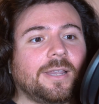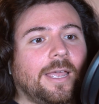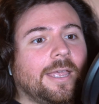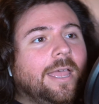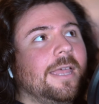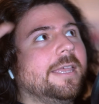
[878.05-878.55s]

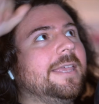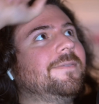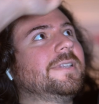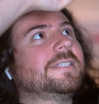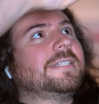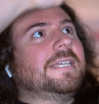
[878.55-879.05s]
Like
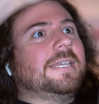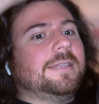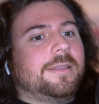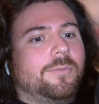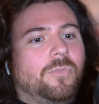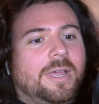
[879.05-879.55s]
even seeing
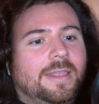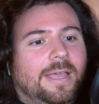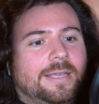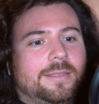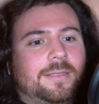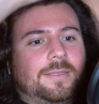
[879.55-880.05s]
the way
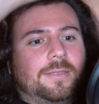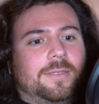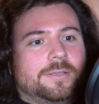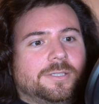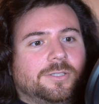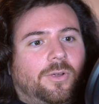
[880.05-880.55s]
like
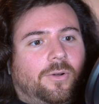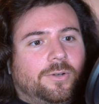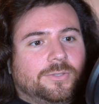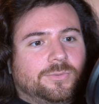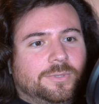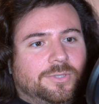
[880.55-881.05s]
the
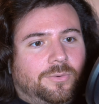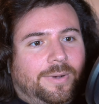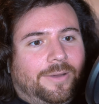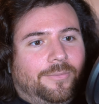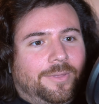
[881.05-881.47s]
stars was around